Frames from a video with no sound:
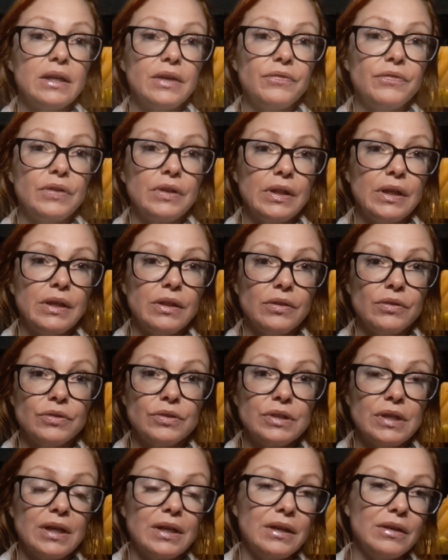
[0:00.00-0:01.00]
I feel like they're
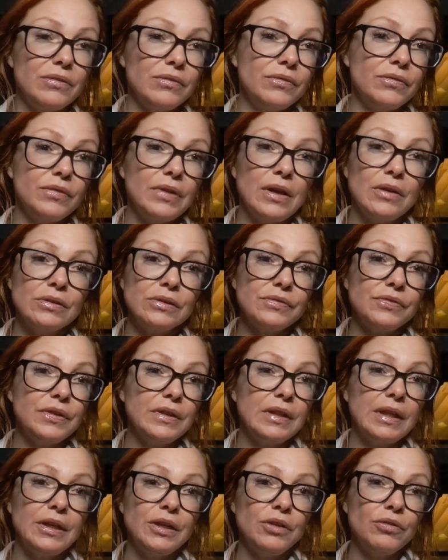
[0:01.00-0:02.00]
gonna else
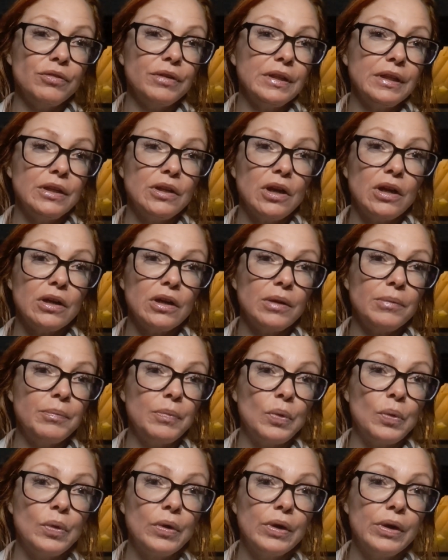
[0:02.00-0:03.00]
feel like you're really not on
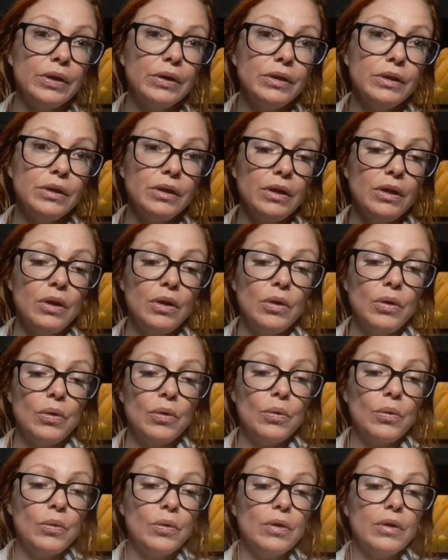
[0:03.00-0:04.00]
board,
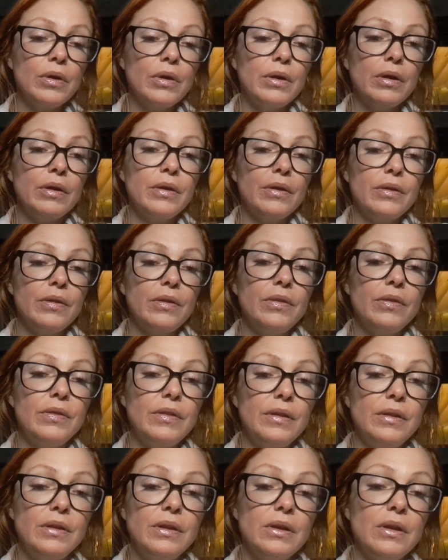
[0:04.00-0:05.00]
or
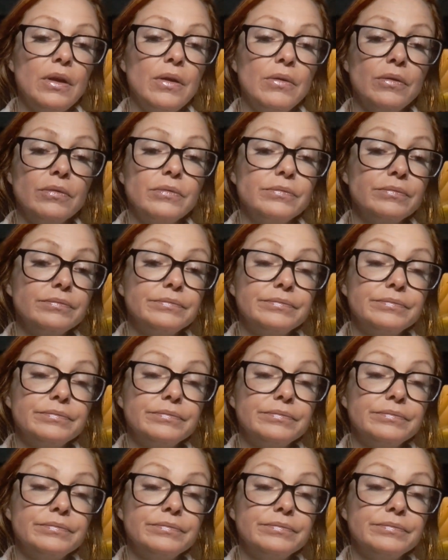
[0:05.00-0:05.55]
you know,